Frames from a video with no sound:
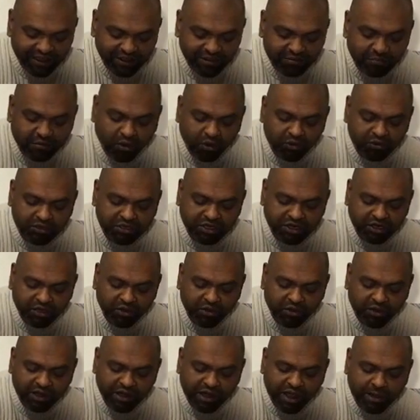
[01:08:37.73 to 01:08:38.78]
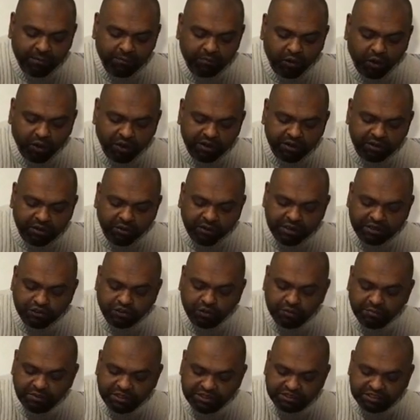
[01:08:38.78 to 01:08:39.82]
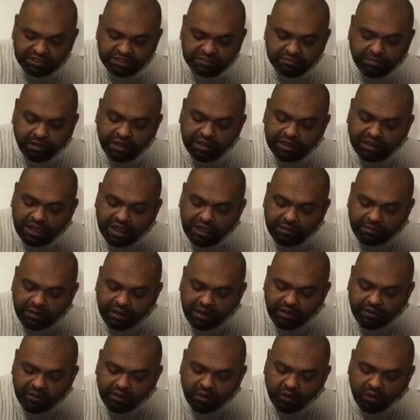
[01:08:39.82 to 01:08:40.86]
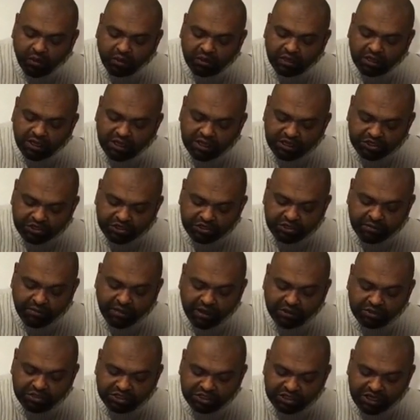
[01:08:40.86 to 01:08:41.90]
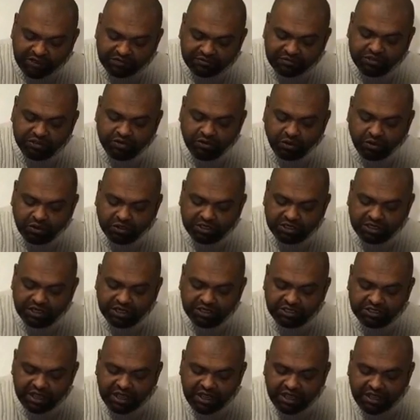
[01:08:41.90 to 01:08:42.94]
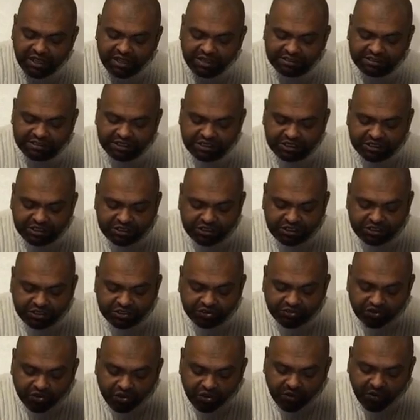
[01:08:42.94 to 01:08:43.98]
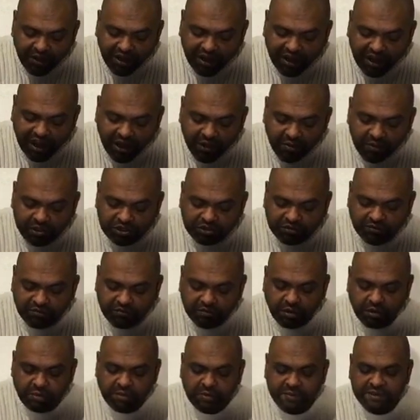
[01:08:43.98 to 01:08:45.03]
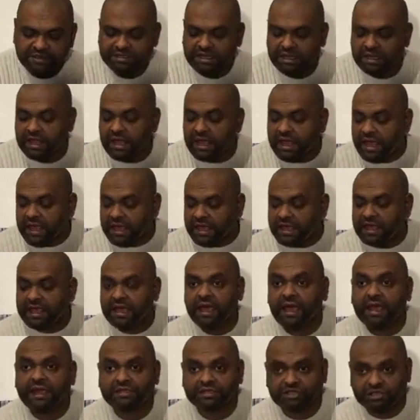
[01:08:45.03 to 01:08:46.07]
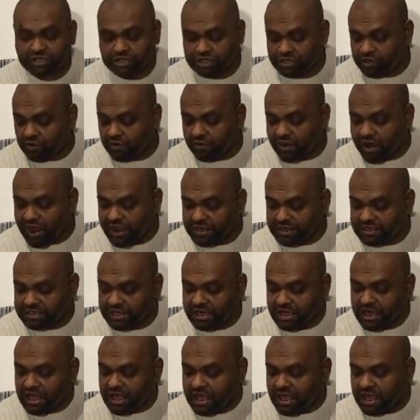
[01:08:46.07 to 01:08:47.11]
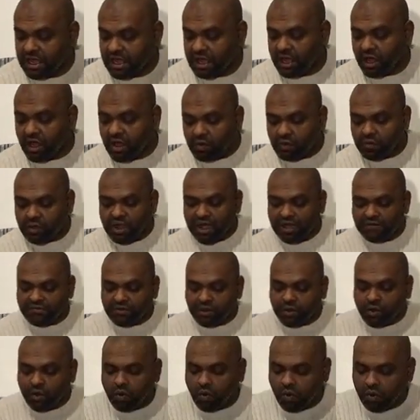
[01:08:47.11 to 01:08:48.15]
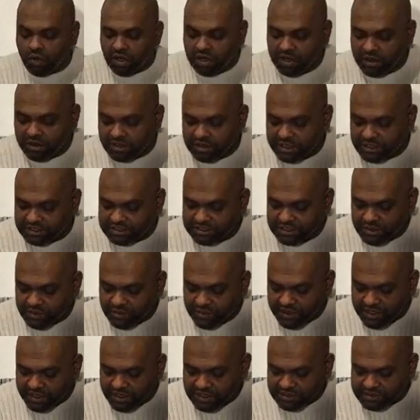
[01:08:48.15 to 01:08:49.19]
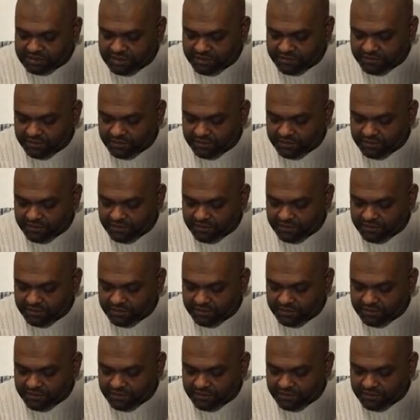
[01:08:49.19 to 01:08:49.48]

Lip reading: Mo, do you know who it is? I'm not in the restaurant business, but keep hearing all the issues about chef shortage. Is this true? And how much of a problem is it? Yes, you're right. Oh, we have a caller. Let's see who it is.